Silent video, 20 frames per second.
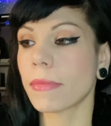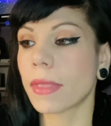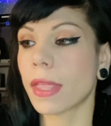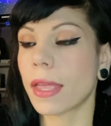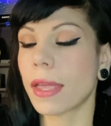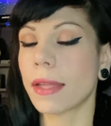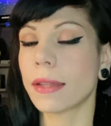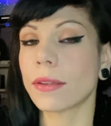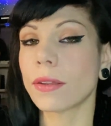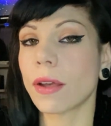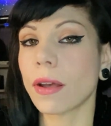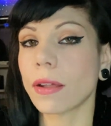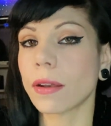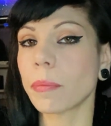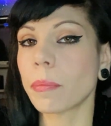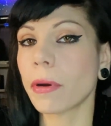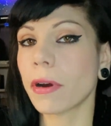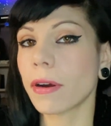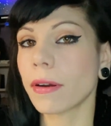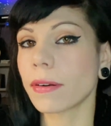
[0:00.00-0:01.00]
and not a
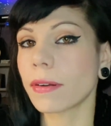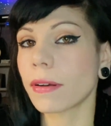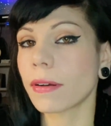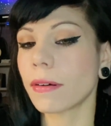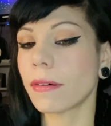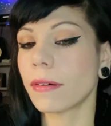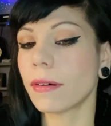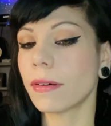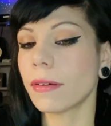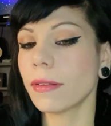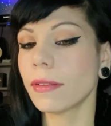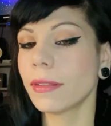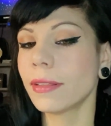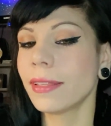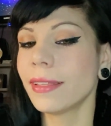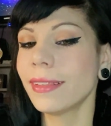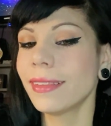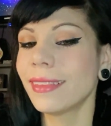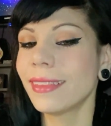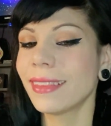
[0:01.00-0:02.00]
particle.
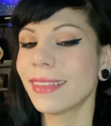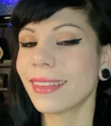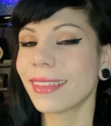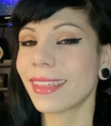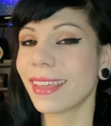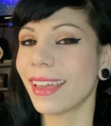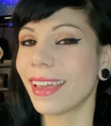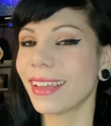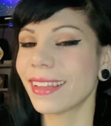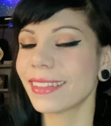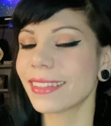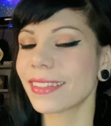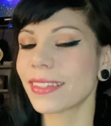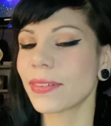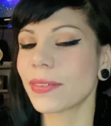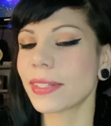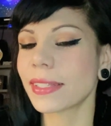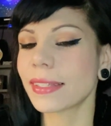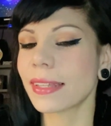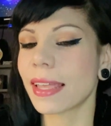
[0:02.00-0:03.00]
Okay, so
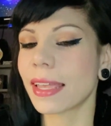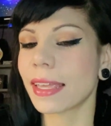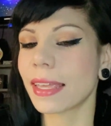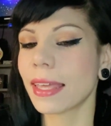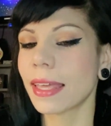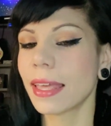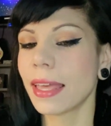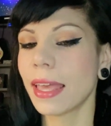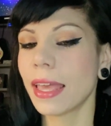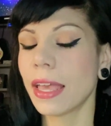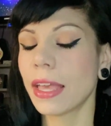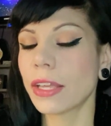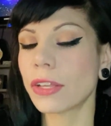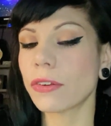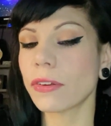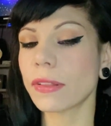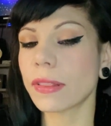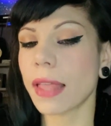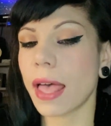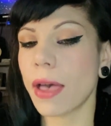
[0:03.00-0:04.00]
it's like
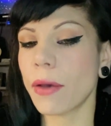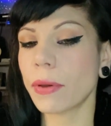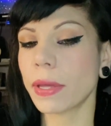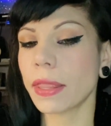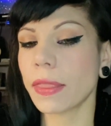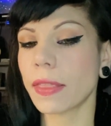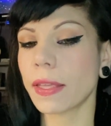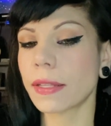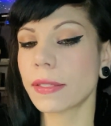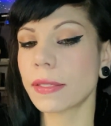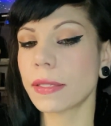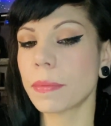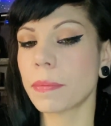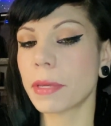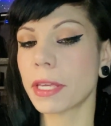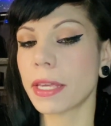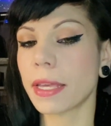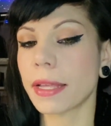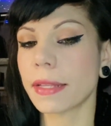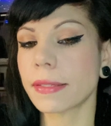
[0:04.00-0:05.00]
you're allowing things to
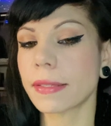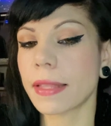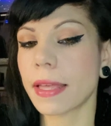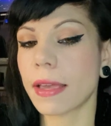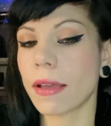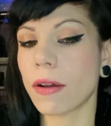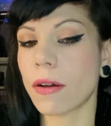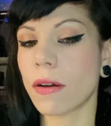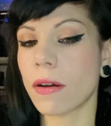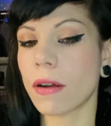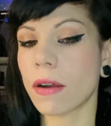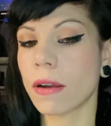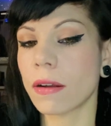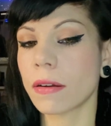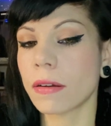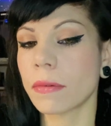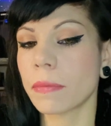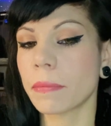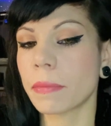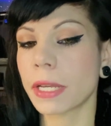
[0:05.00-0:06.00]
be as they
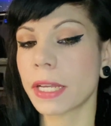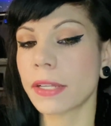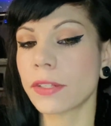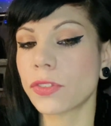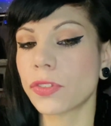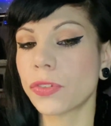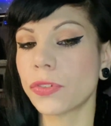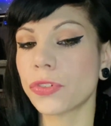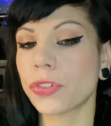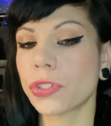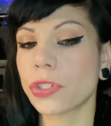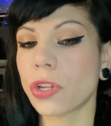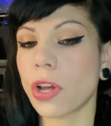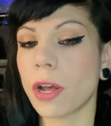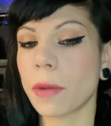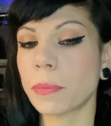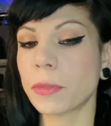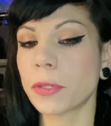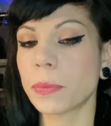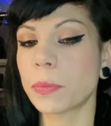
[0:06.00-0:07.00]
are because you
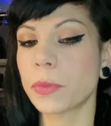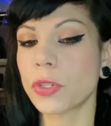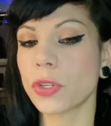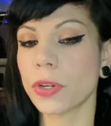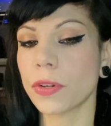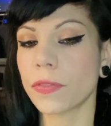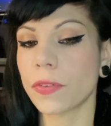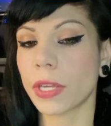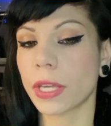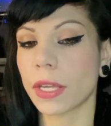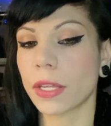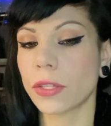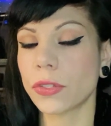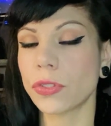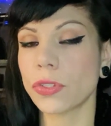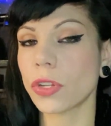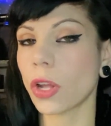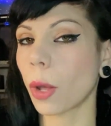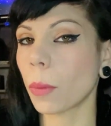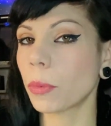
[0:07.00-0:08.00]
stopped observing it. You
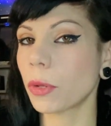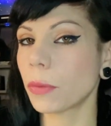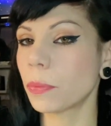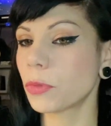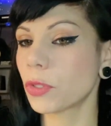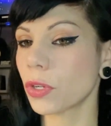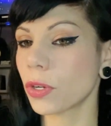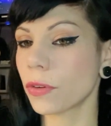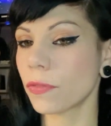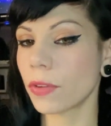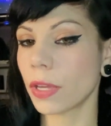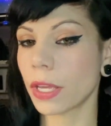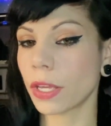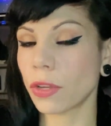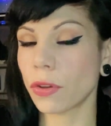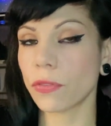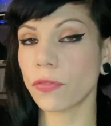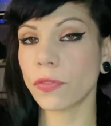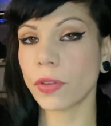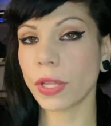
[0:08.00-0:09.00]
stopped observing
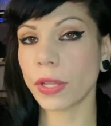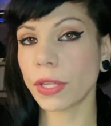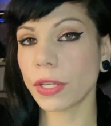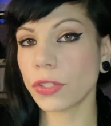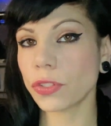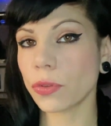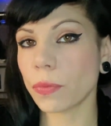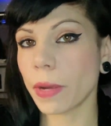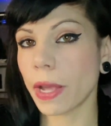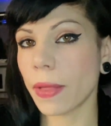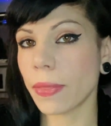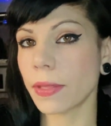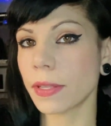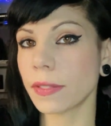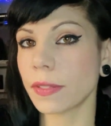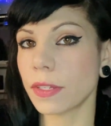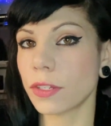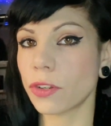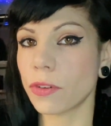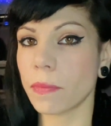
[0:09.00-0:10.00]
your feelings around
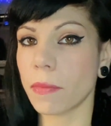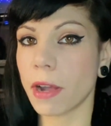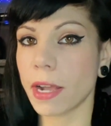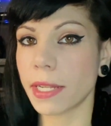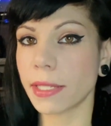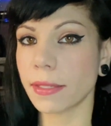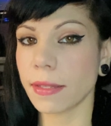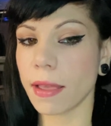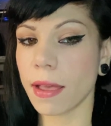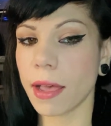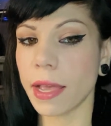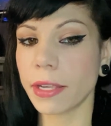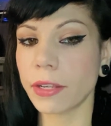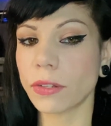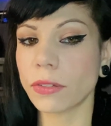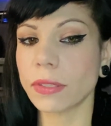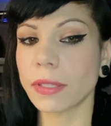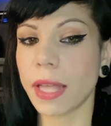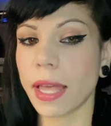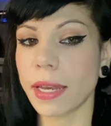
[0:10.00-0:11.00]
this and your mind's eye.
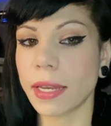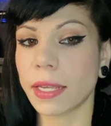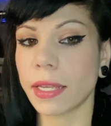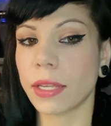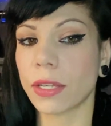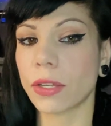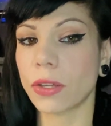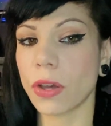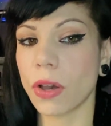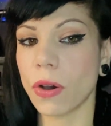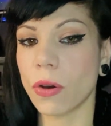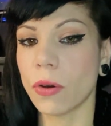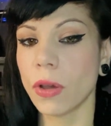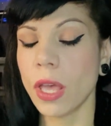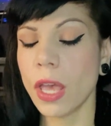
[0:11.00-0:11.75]
You're letting it go.